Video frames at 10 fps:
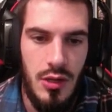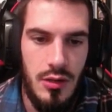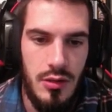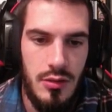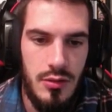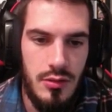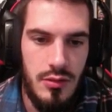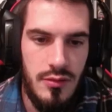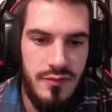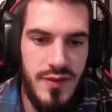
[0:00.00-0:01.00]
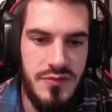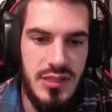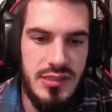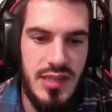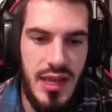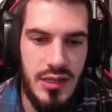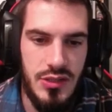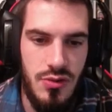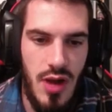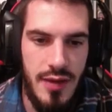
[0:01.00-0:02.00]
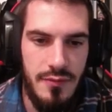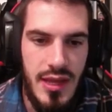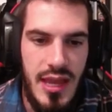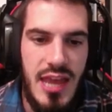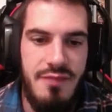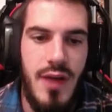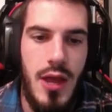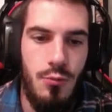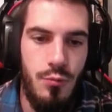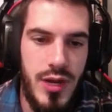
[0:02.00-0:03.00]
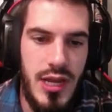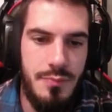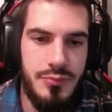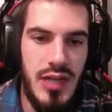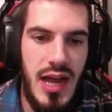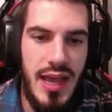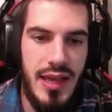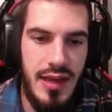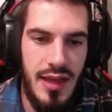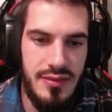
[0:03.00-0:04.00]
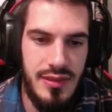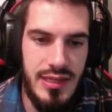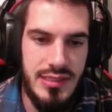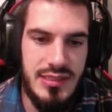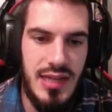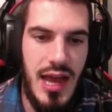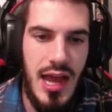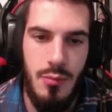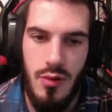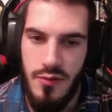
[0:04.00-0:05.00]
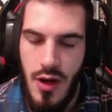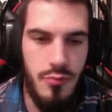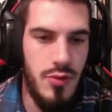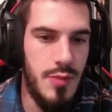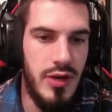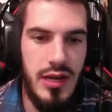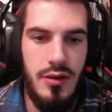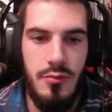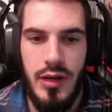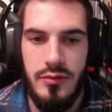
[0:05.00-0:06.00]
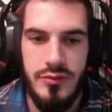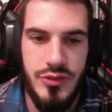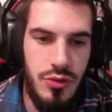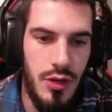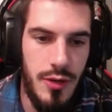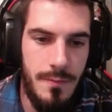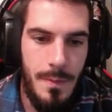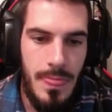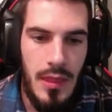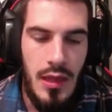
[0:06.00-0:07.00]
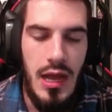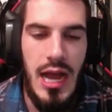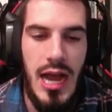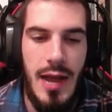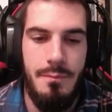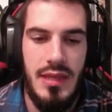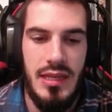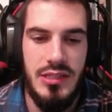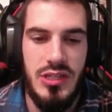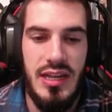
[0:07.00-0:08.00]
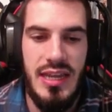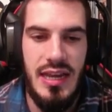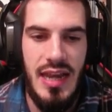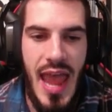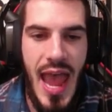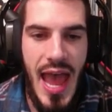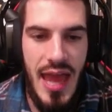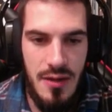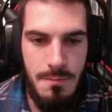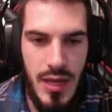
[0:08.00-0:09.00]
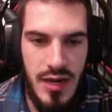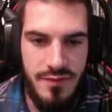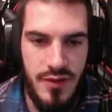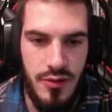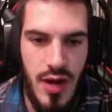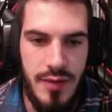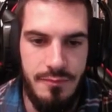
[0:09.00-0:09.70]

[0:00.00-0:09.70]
15 seconds, right? If I reapply it at this time, or if I reapply it anywhere sooner, it's going to get an added benefit, right?